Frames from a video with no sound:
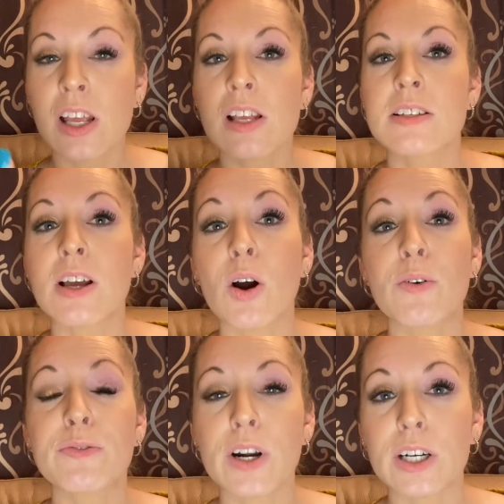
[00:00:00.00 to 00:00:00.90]
So
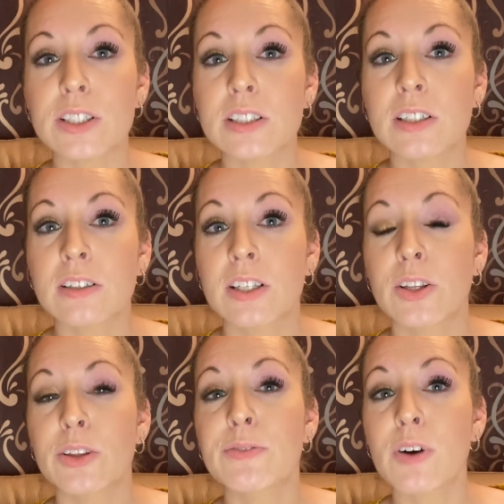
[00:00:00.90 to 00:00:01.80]
first,
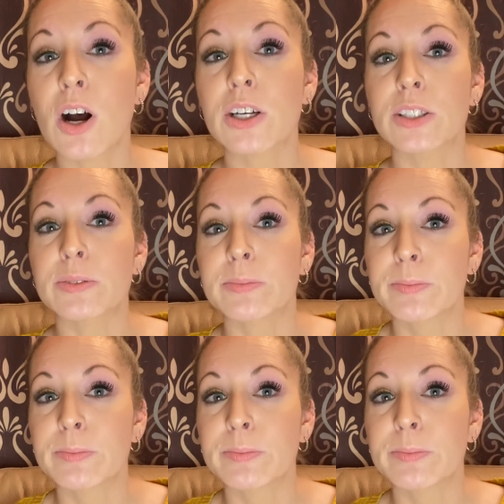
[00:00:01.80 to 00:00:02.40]
the volume.